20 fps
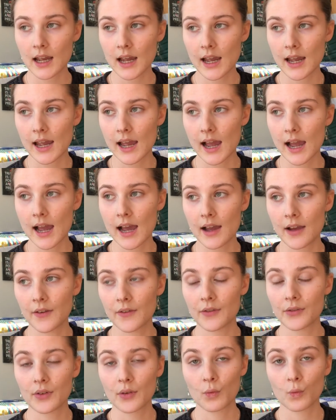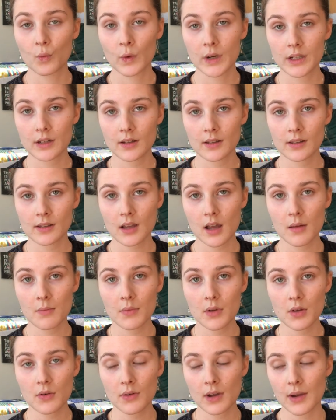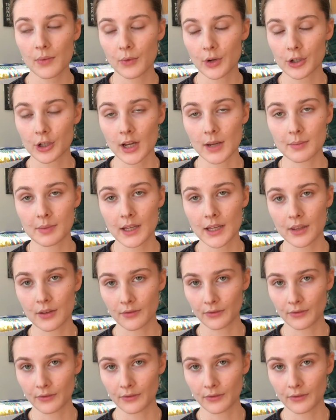I have Wind Ensemble, which I play the